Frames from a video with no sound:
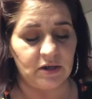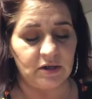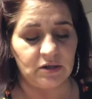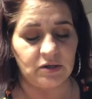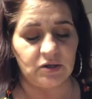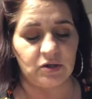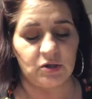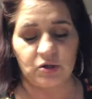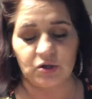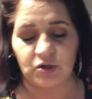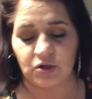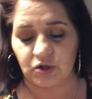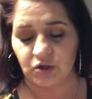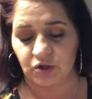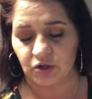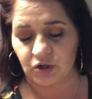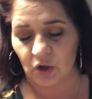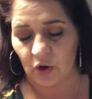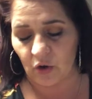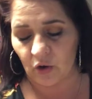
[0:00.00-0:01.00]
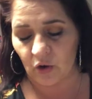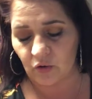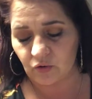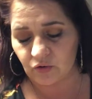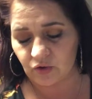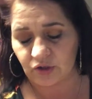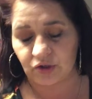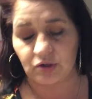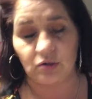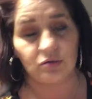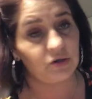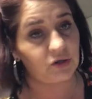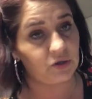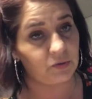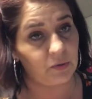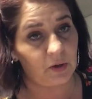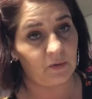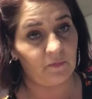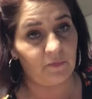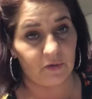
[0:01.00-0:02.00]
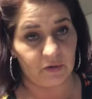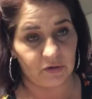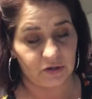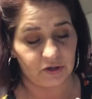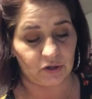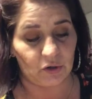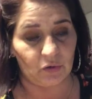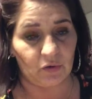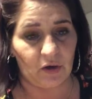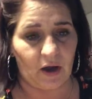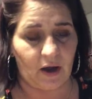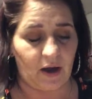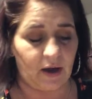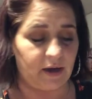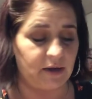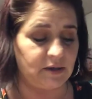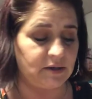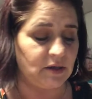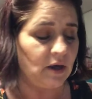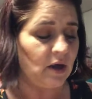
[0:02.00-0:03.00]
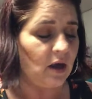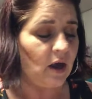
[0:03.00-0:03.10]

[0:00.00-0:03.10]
It is so, so sweet of you, so kind.